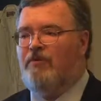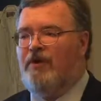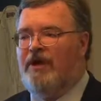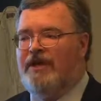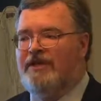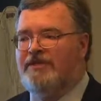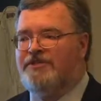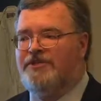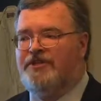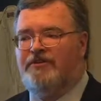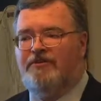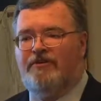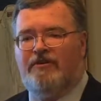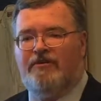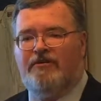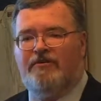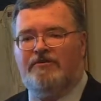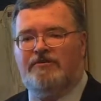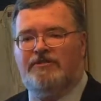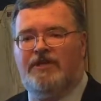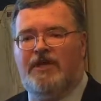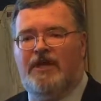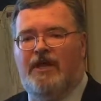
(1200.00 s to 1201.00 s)

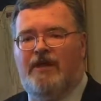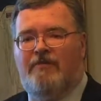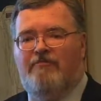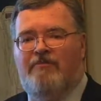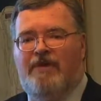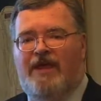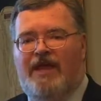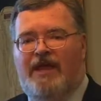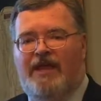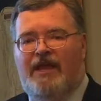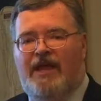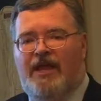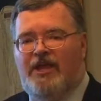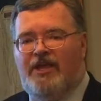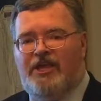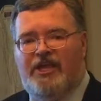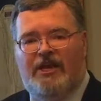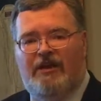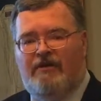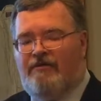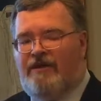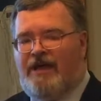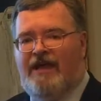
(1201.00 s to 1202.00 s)
Westerners, but
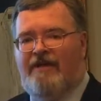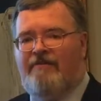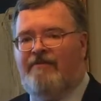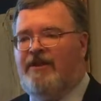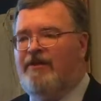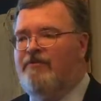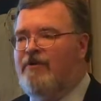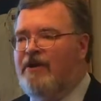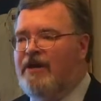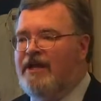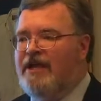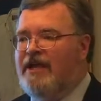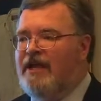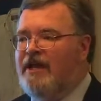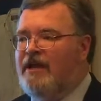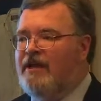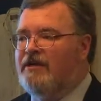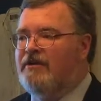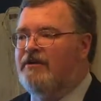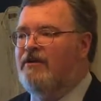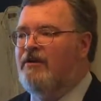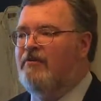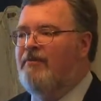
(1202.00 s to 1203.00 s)
you don't have any way to get
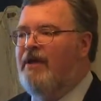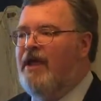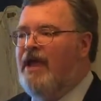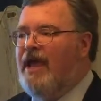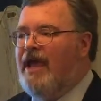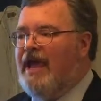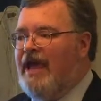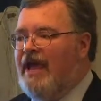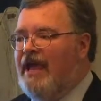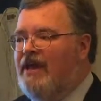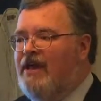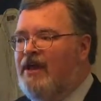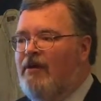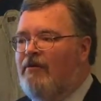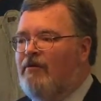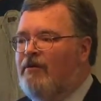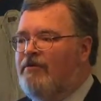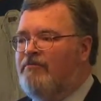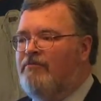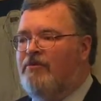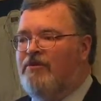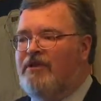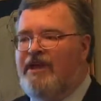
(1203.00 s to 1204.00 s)
it to them, and no
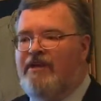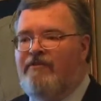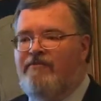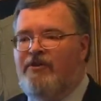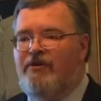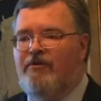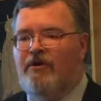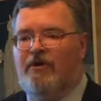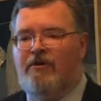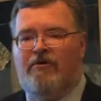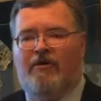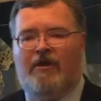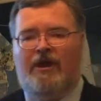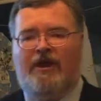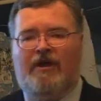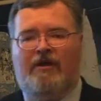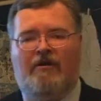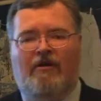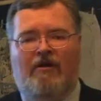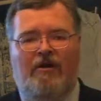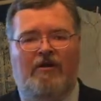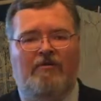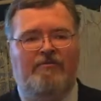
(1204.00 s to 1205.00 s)
one will give you a
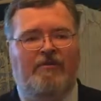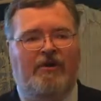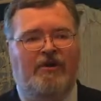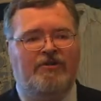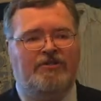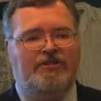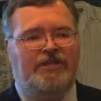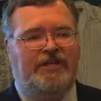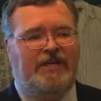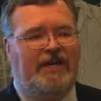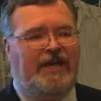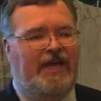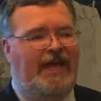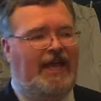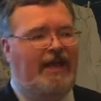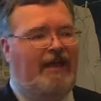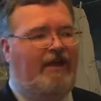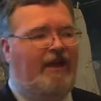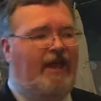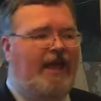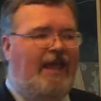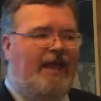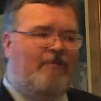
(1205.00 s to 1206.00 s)
credit card merchant
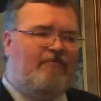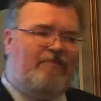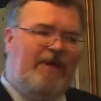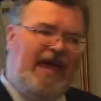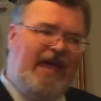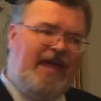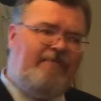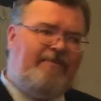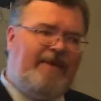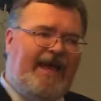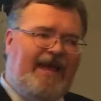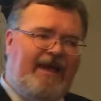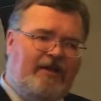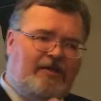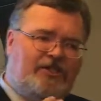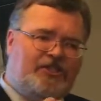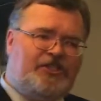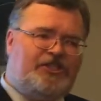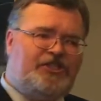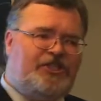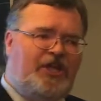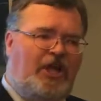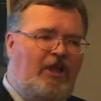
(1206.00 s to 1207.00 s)
account. PayPal
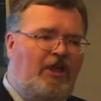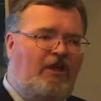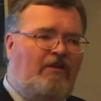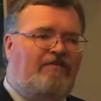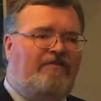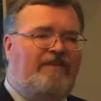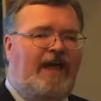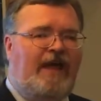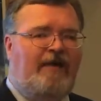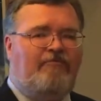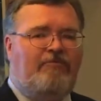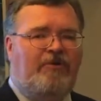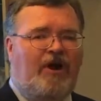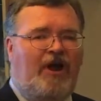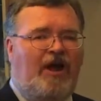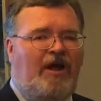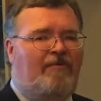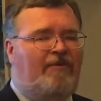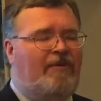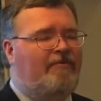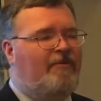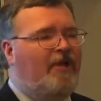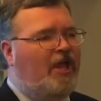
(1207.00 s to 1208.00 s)
solved that
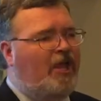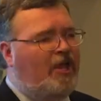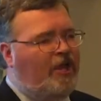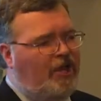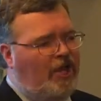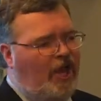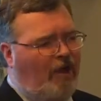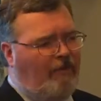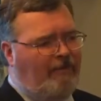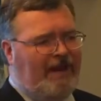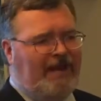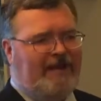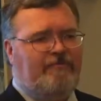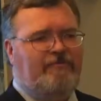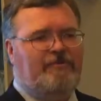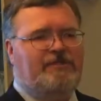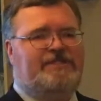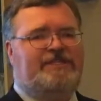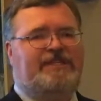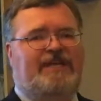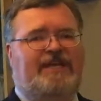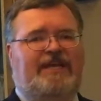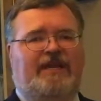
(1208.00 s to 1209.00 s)
problem. Nobody
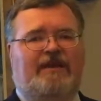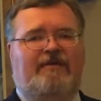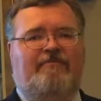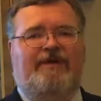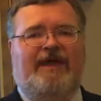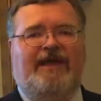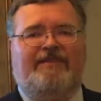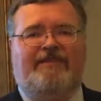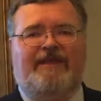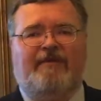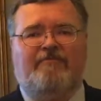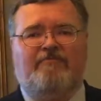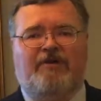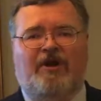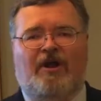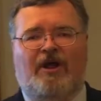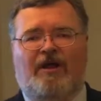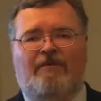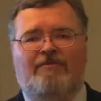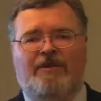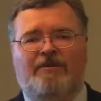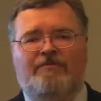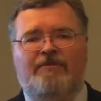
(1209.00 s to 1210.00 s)
was thinking about that
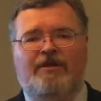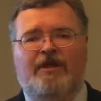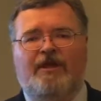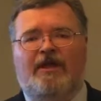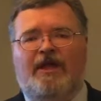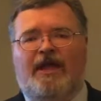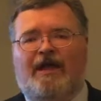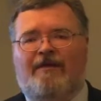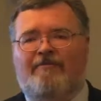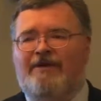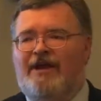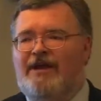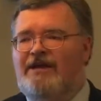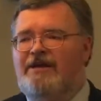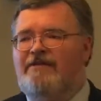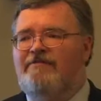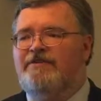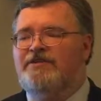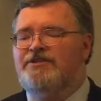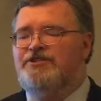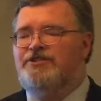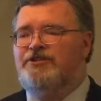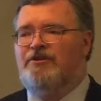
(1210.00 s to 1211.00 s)
problem. I'm not
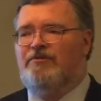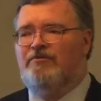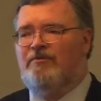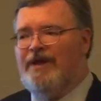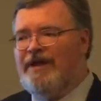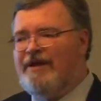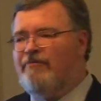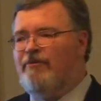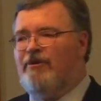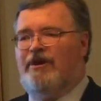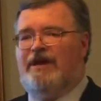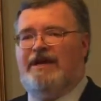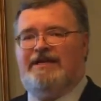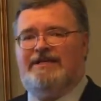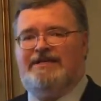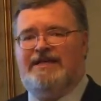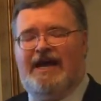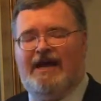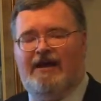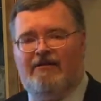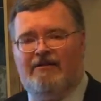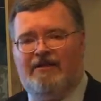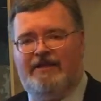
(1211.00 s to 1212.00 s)
even sure we were
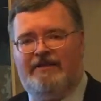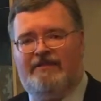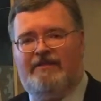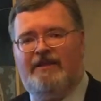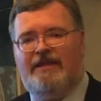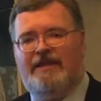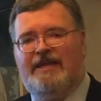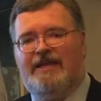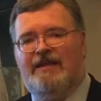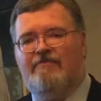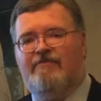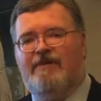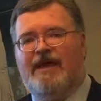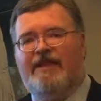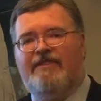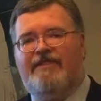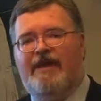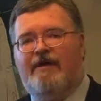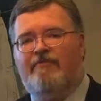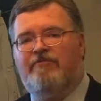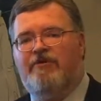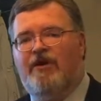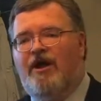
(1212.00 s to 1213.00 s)
entirely thinking about
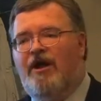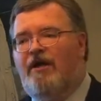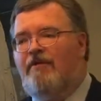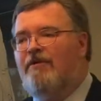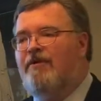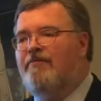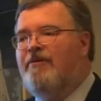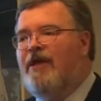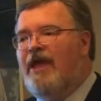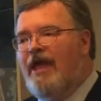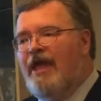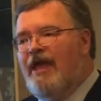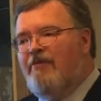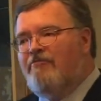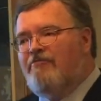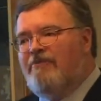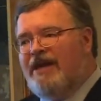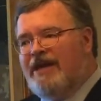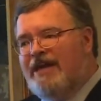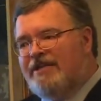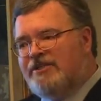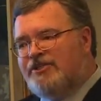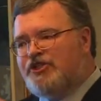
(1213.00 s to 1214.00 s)
that problem,
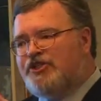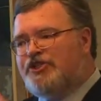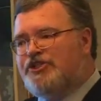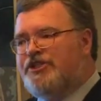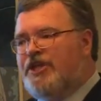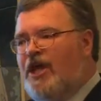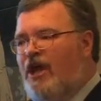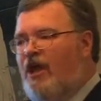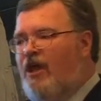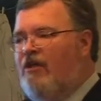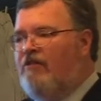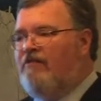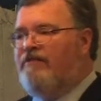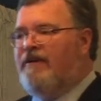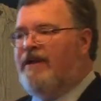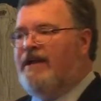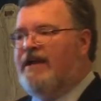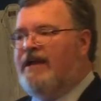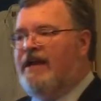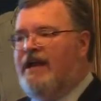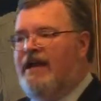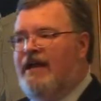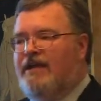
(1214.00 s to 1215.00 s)
but in
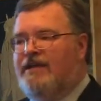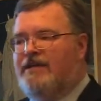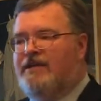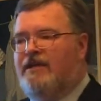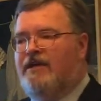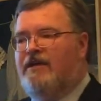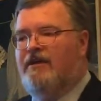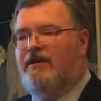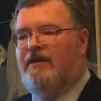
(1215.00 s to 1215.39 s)
solving it,